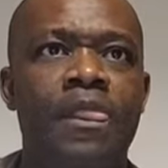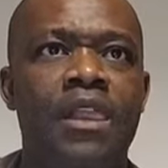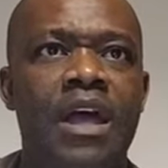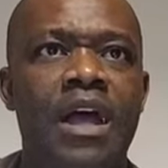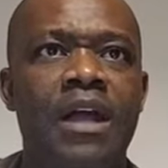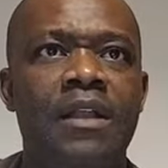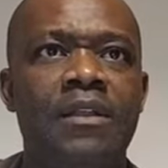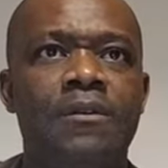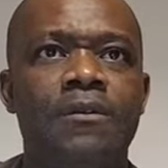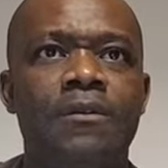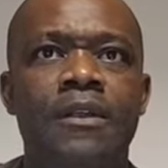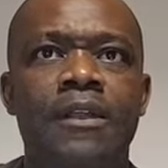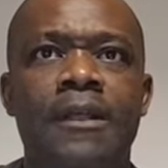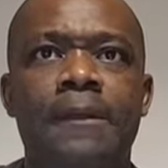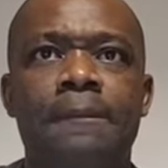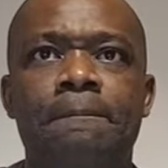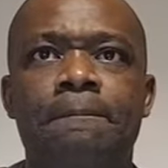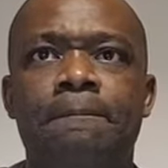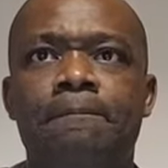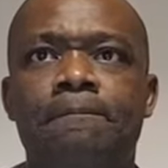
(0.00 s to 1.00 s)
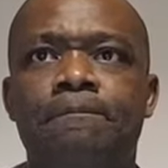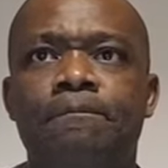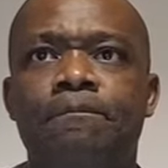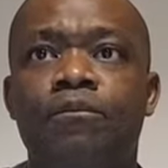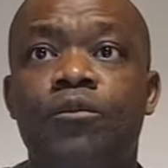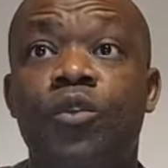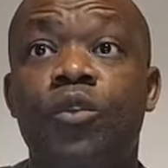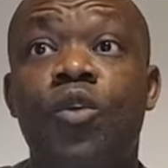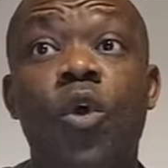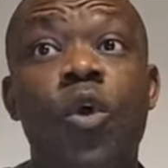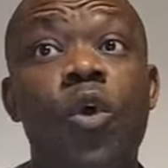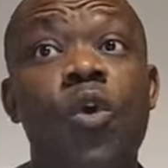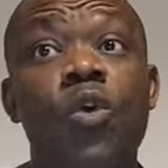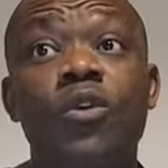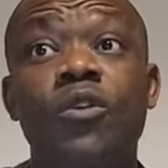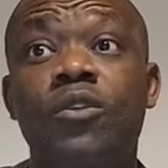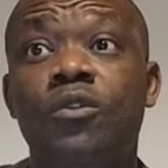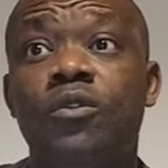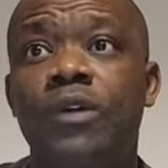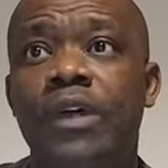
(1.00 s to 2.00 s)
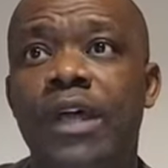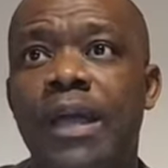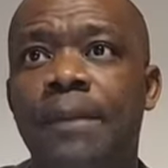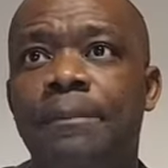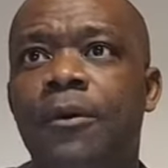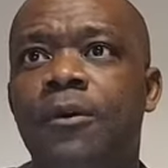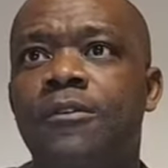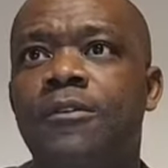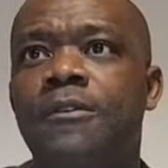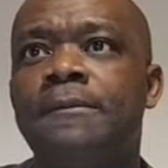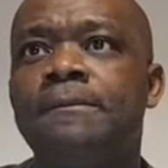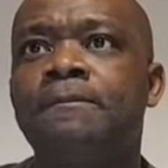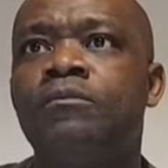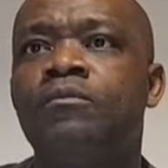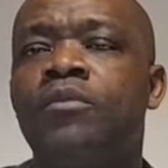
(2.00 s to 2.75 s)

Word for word: Hallelujah. God help us.